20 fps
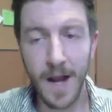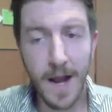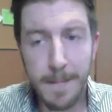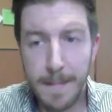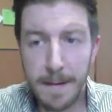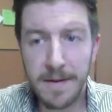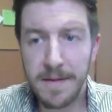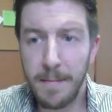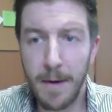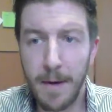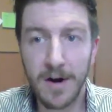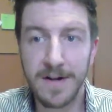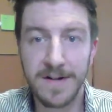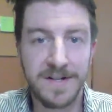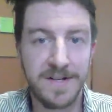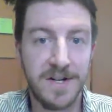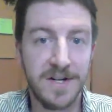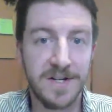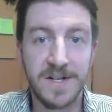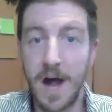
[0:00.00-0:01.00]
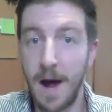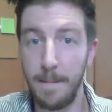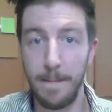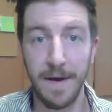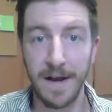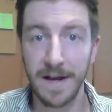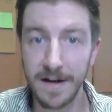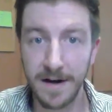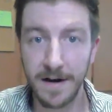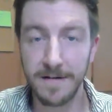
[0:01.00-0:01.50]
And maybe the market's just not
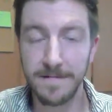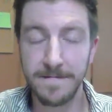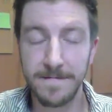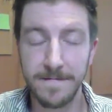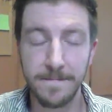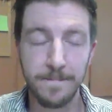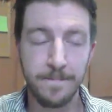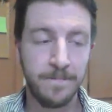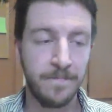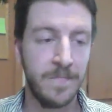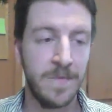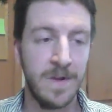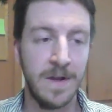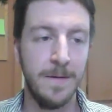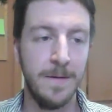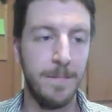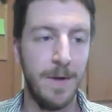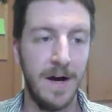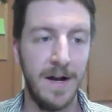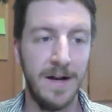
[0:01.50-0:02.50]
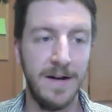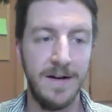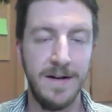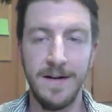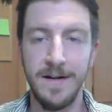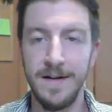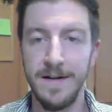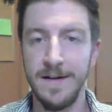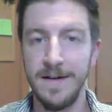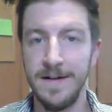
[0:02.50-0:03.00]
big enough,
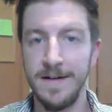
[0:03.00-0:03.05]
but